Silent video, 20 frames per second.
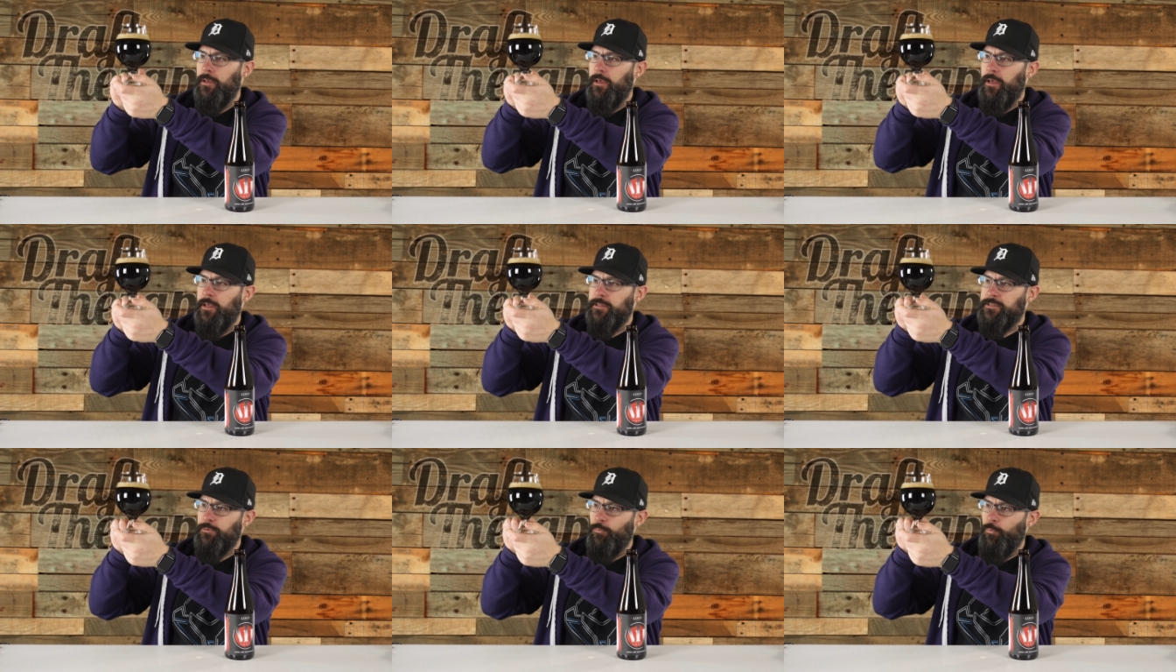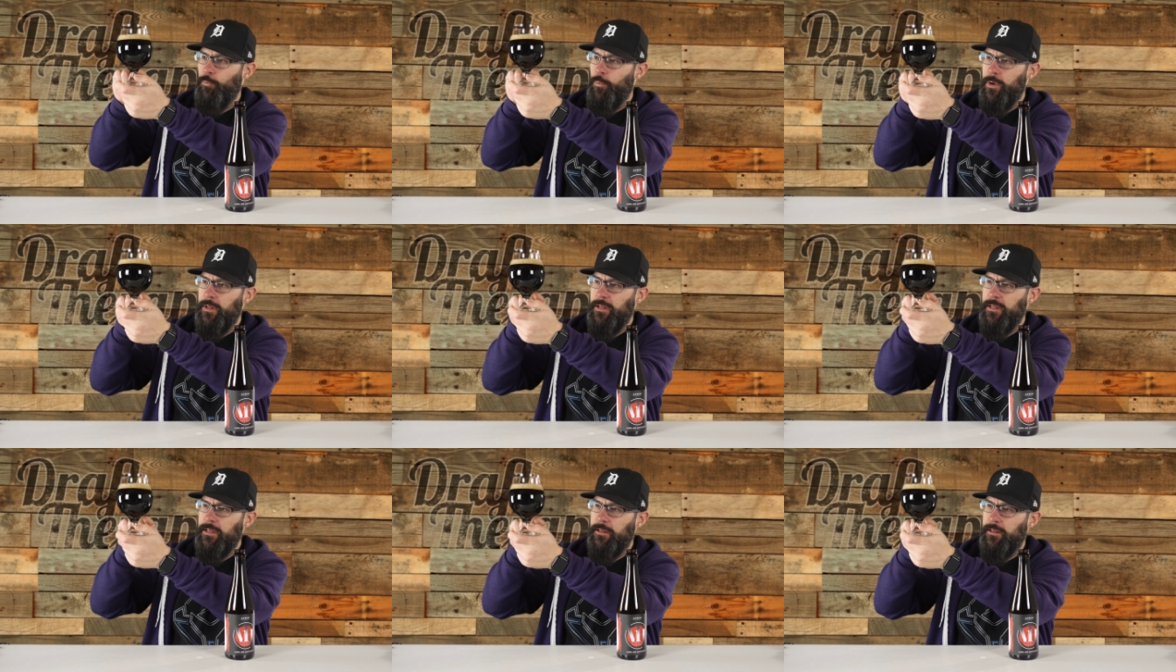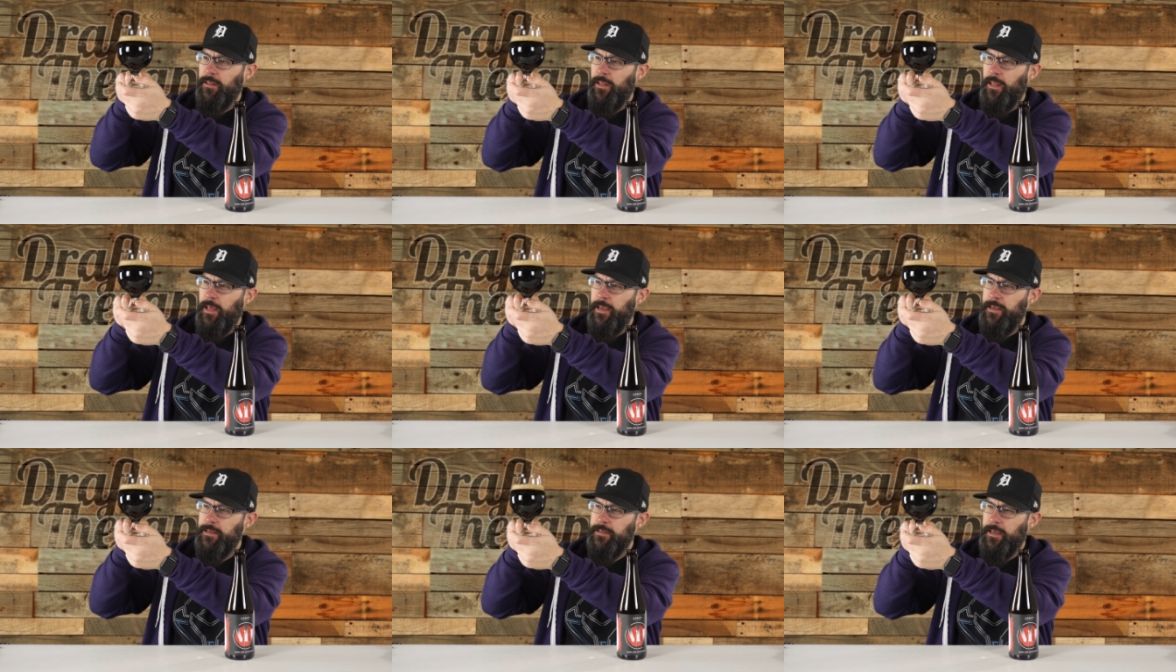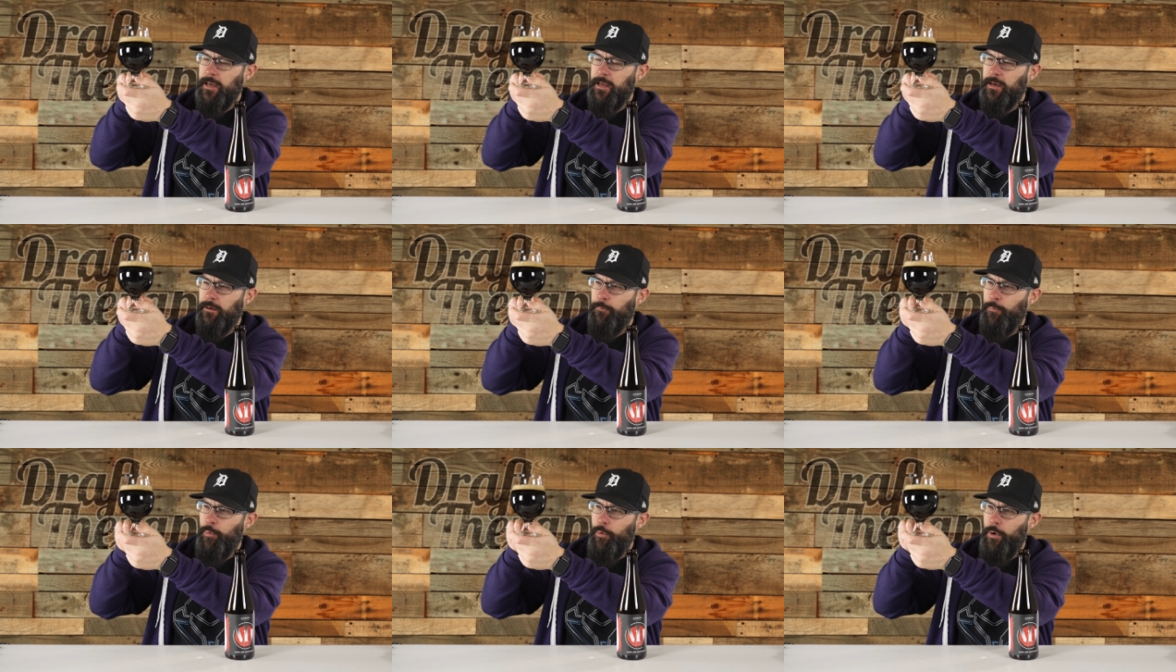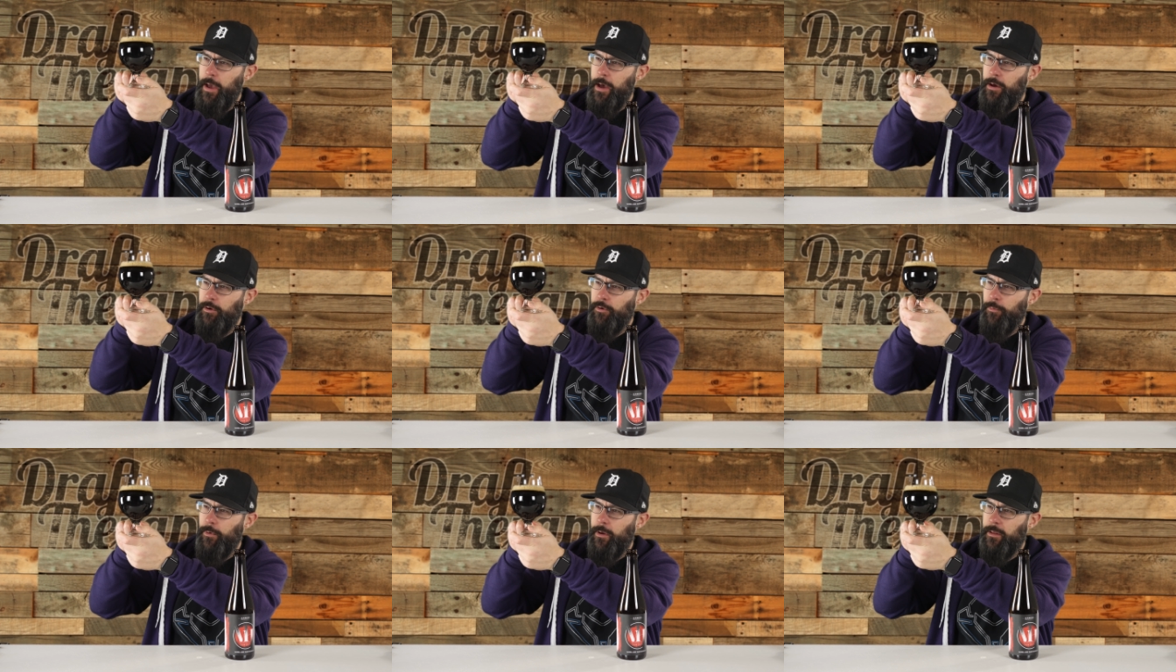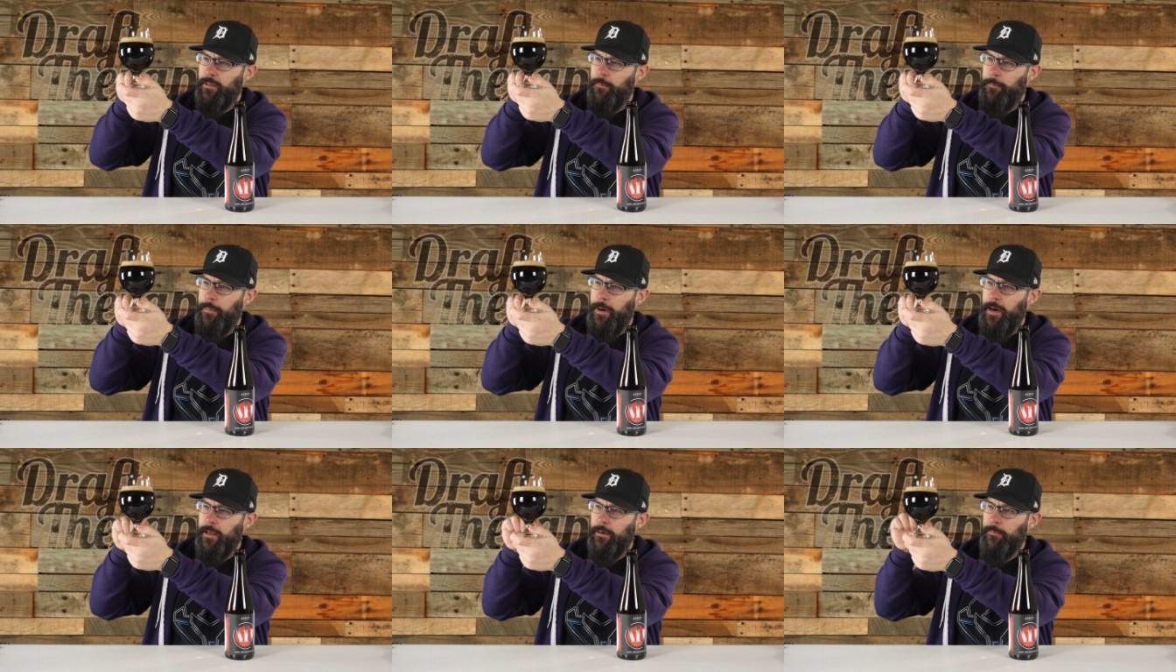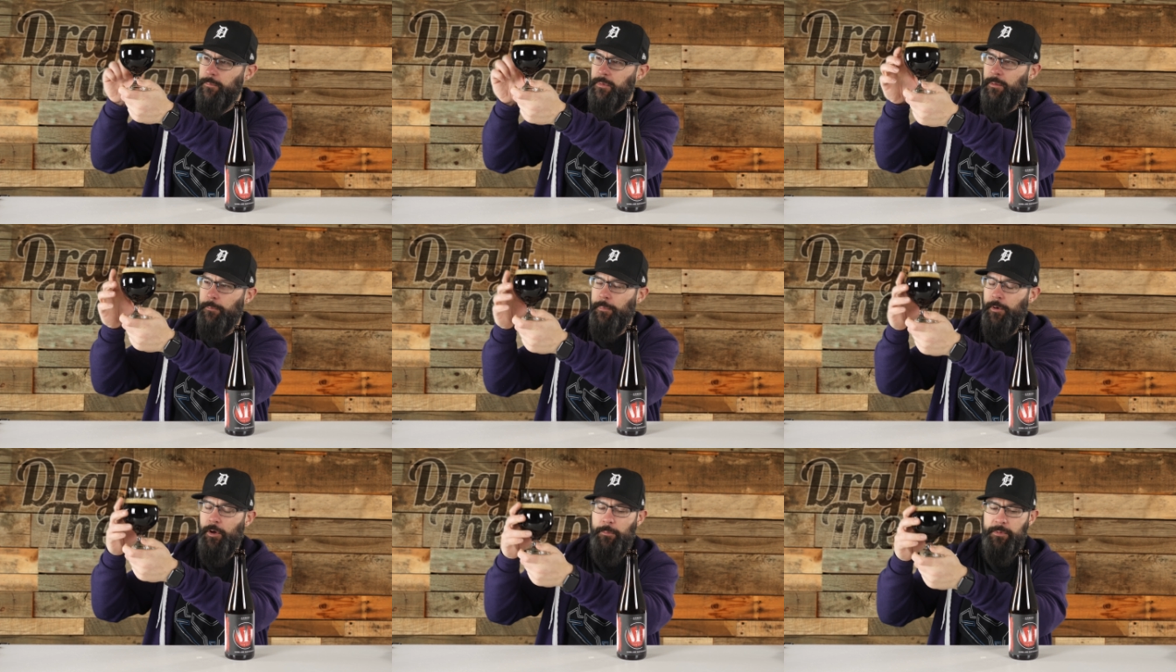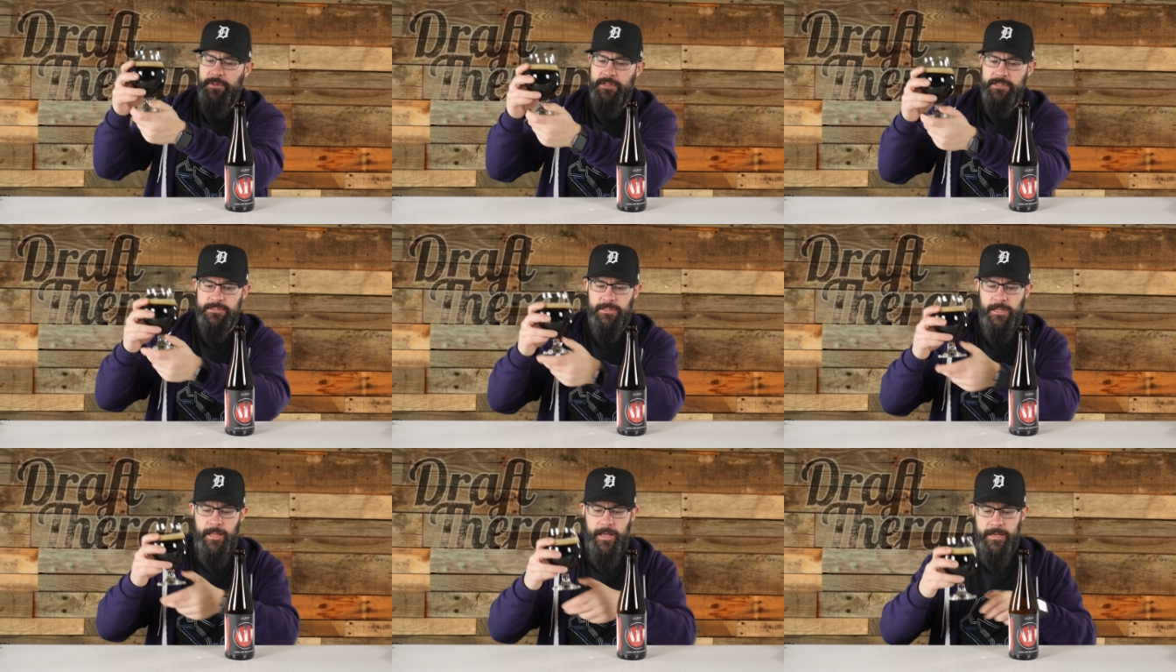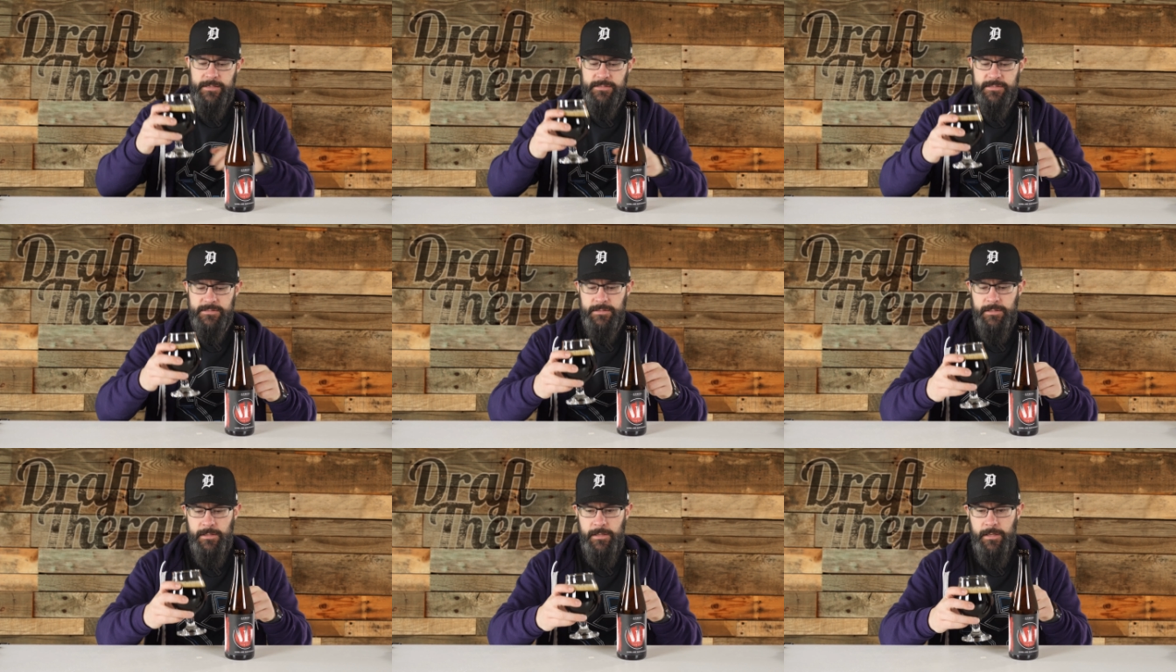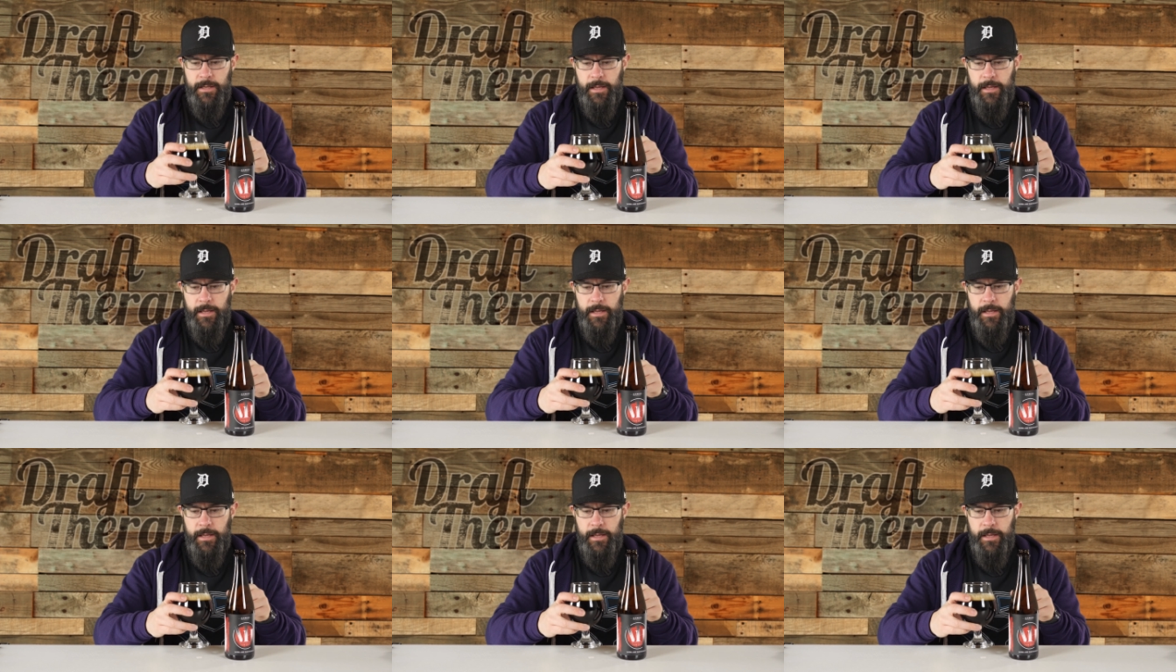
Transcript: It's a really light kind of brown around the bottom and the bulb of this glass.